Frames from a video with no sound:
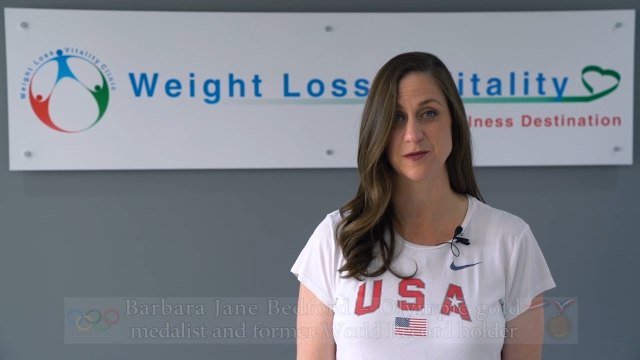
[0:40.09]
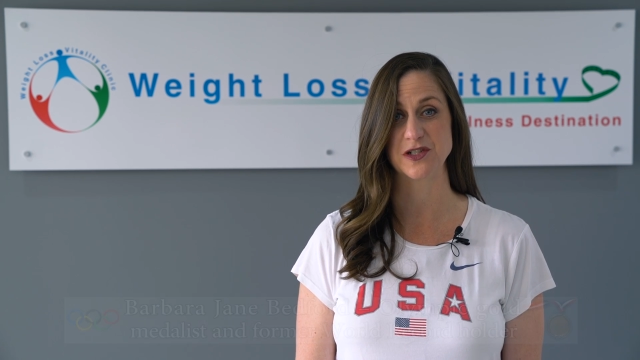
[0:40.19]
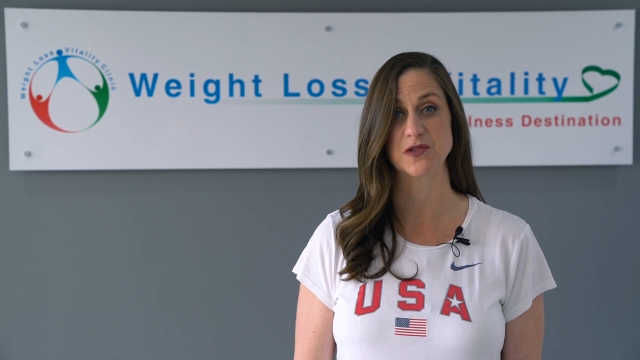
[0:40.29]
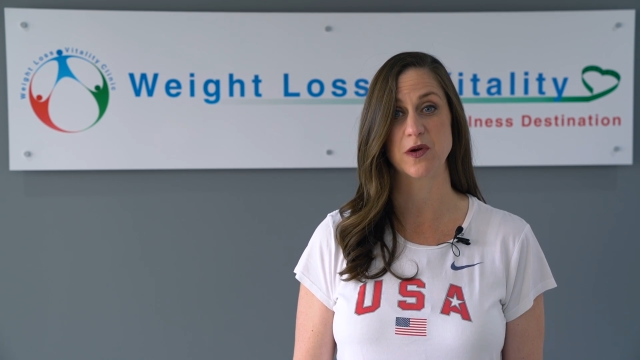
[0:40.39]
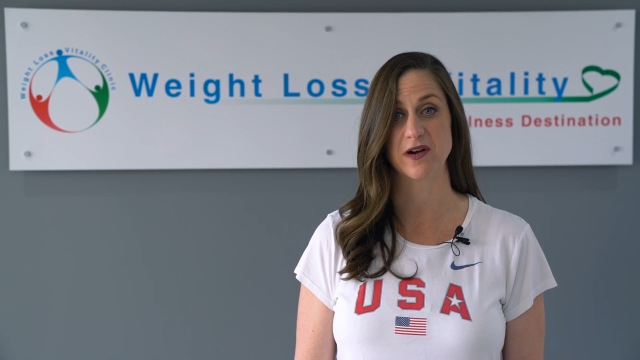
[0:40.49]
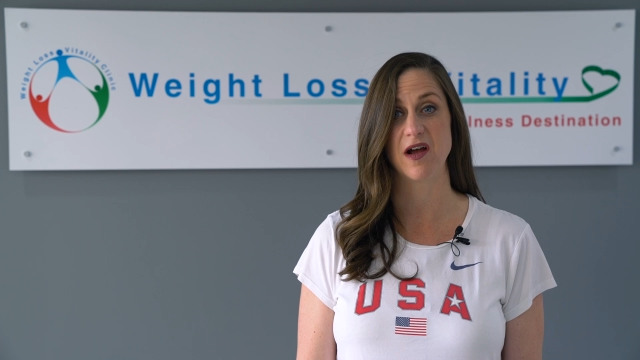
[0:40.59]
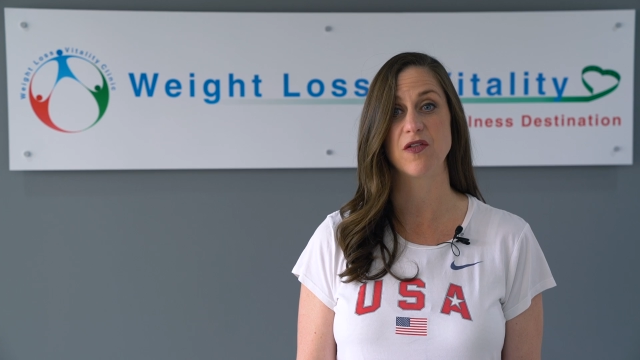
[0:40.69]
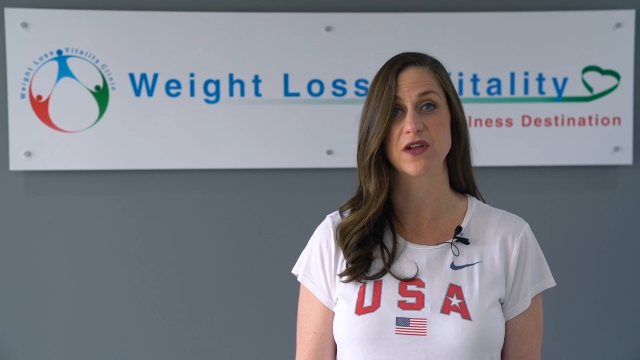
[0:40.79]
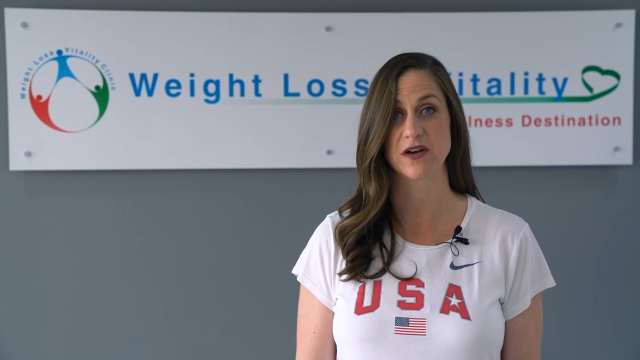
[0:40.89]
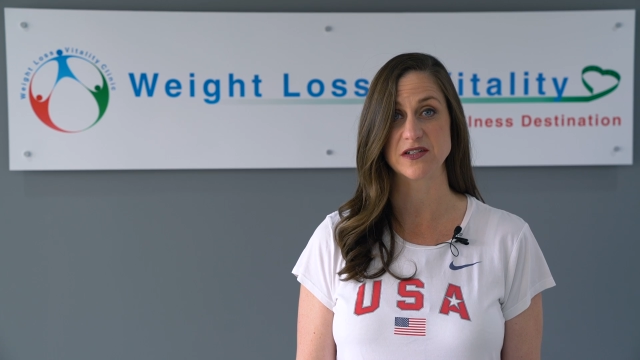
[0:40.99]
which is what our
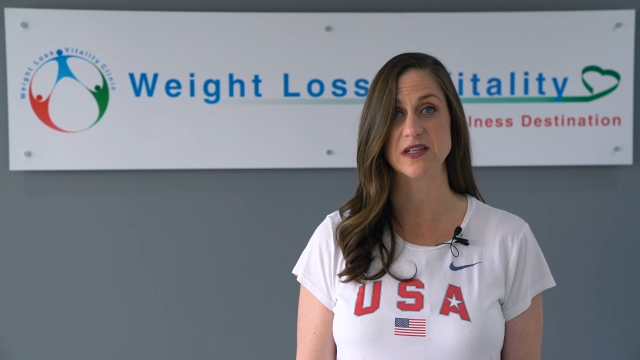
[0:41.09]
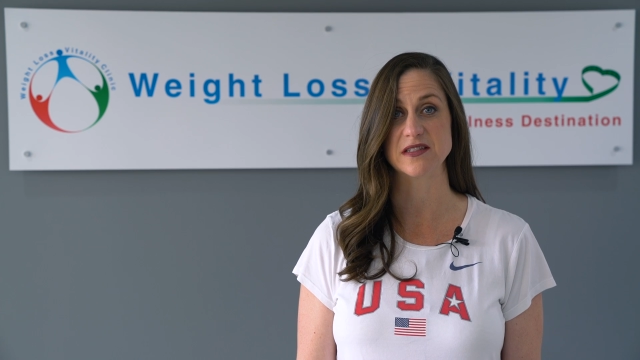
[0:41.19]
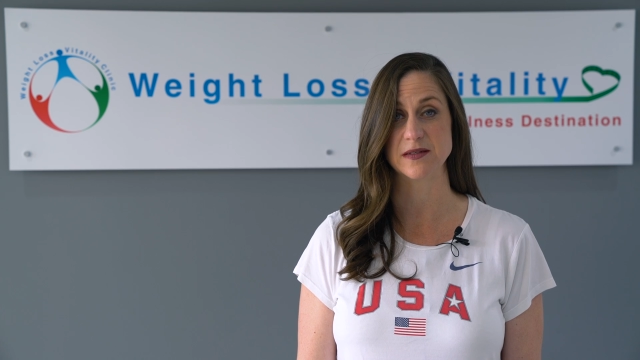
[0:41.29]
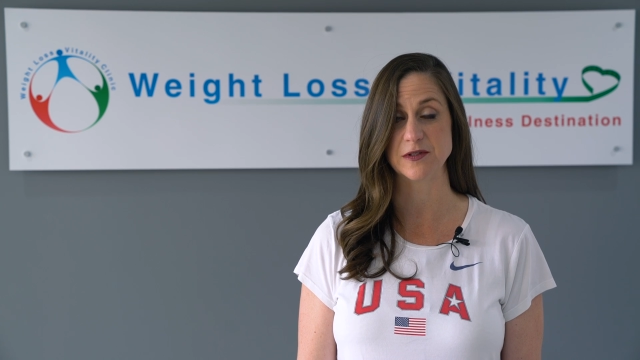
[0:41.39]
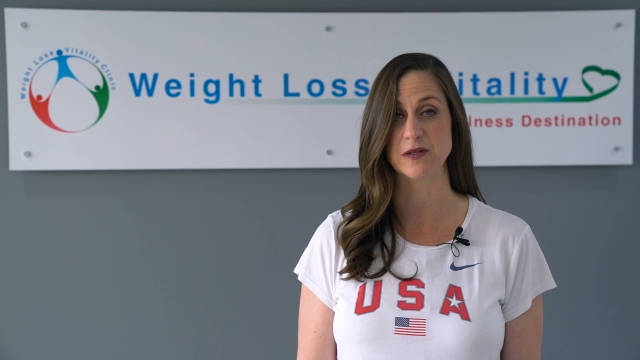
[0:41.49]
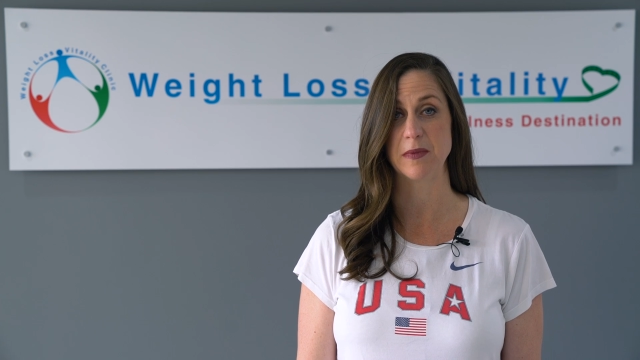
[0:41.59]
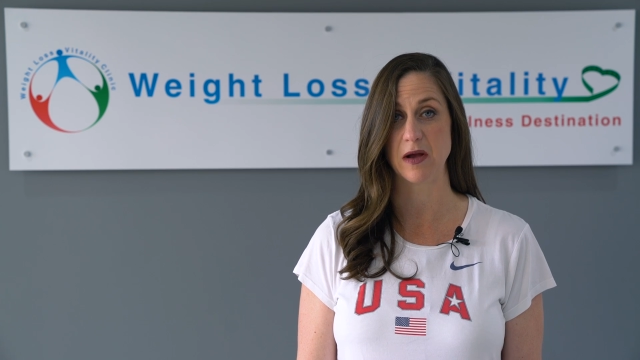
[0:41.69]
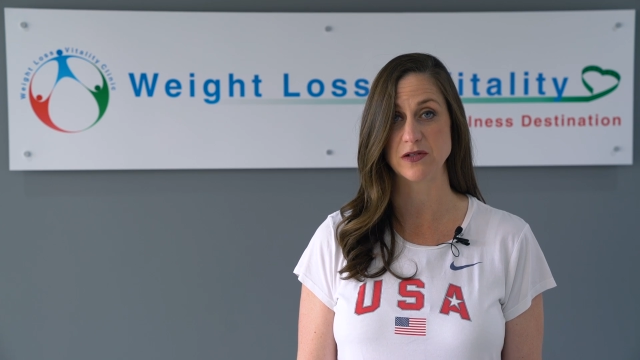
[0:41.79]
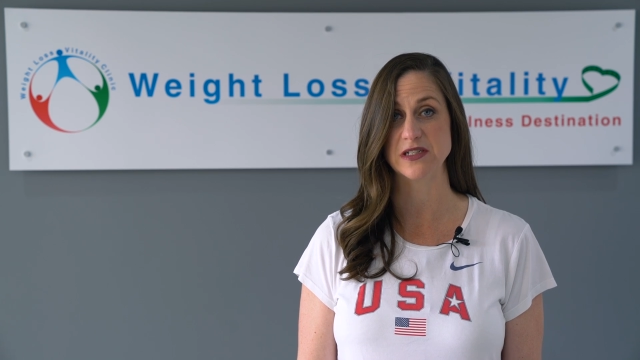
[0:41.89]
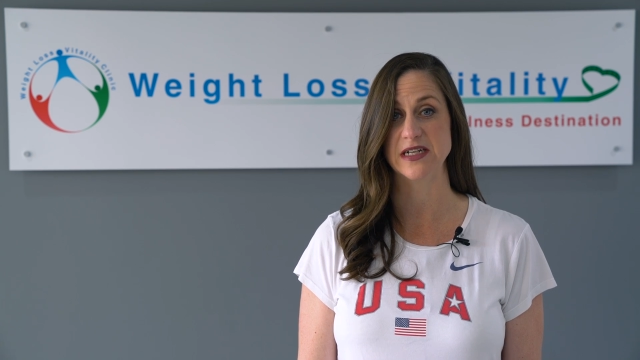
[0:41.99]
healthcare system is
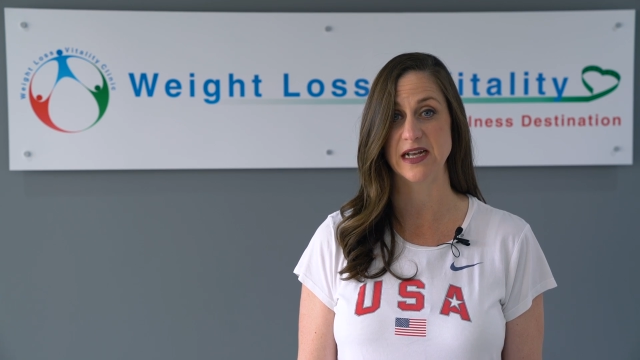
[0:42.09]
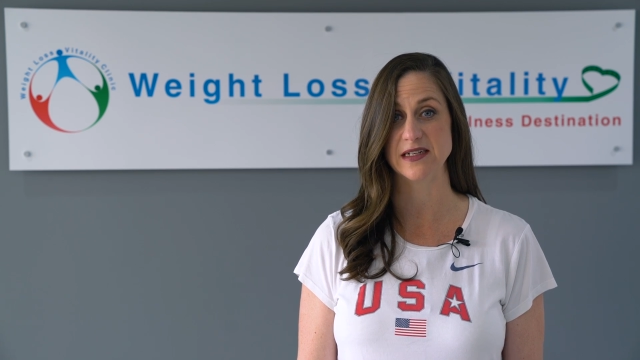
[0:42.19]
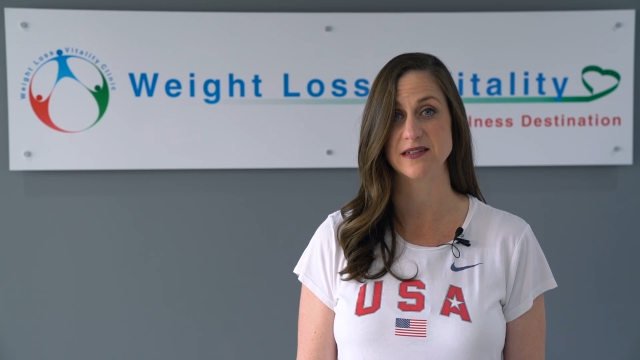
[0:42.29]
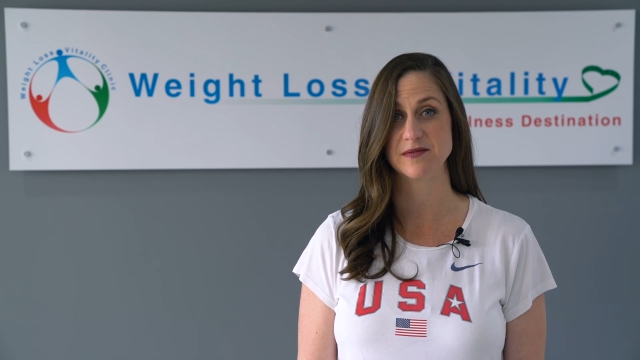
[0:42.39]
about today.